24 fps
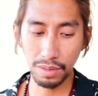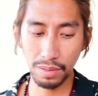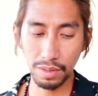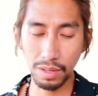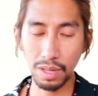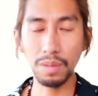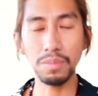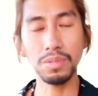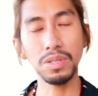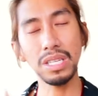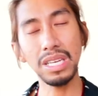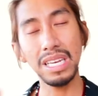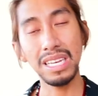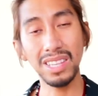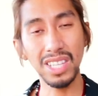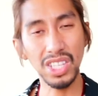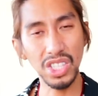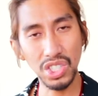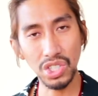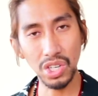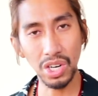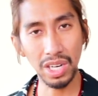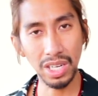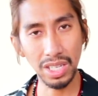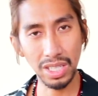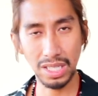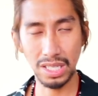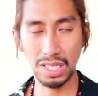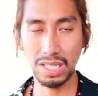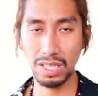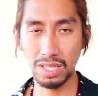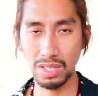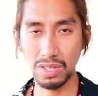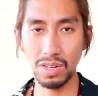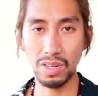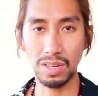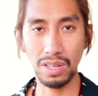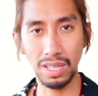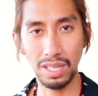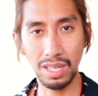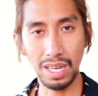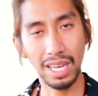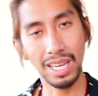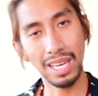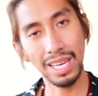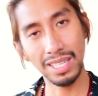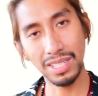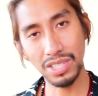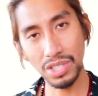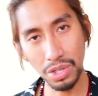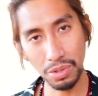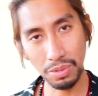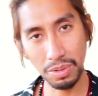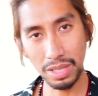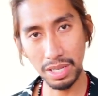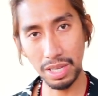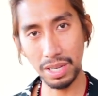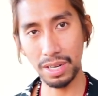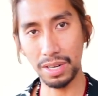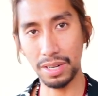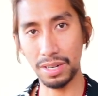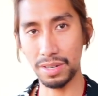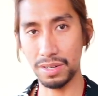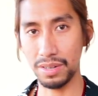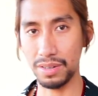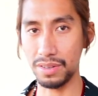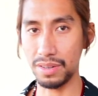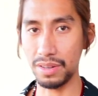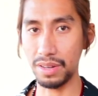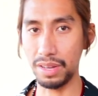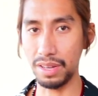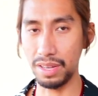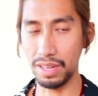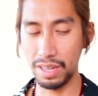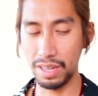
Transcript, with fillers: I'm seeing the charts. Sorry, I can't show it here. Okay.